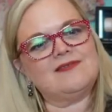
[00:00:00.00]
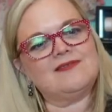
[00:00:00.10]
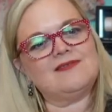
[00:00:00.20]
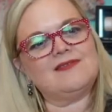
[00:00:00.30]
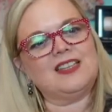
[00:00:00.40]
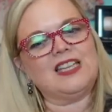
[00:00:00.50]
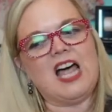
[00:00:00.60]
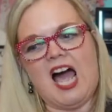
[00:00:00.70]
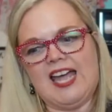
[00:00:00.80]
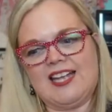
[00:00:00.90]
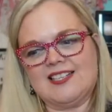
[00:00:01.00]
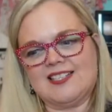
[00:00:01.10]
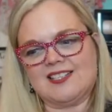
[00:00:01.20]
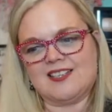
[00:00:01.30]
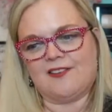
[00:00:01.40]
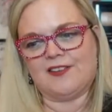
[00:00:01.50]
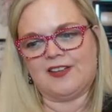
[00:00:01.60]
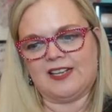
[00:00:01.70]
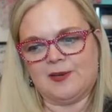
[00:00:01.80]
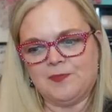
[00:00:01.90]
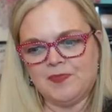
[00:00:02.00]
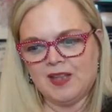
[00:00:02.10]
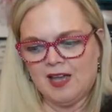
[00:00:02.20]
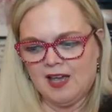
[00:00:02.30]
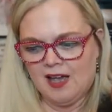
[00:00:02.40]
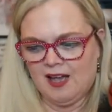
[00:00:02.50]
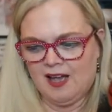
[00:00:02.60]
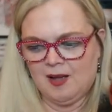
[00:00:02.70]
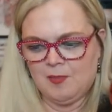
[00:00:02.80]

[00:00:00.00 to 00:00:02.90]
lines and stuff in it. Um,